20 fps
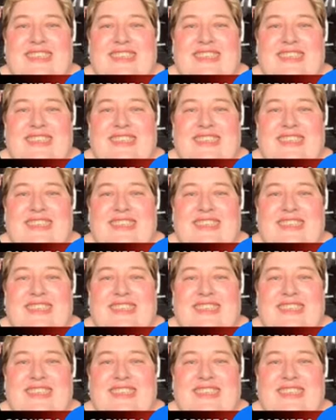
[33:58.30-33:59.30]

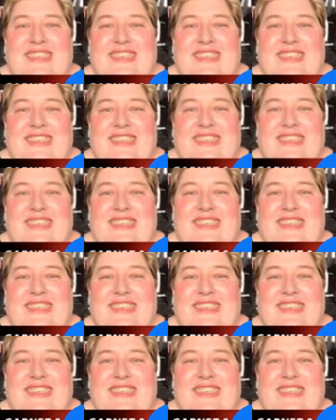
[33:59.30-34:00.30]

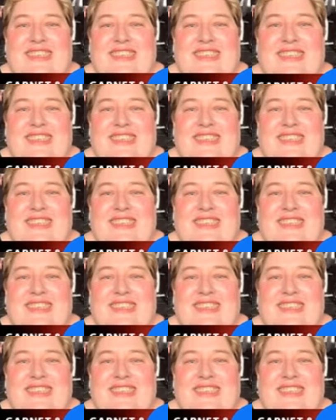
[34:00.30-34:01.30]

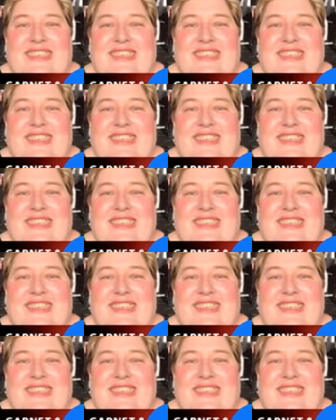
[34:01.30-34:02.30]

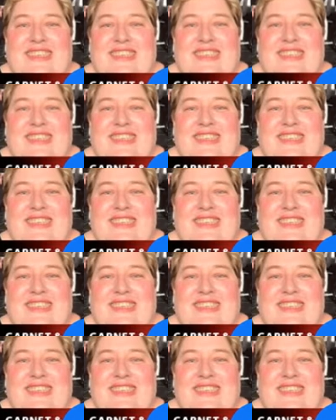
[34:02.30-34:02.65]
(silent)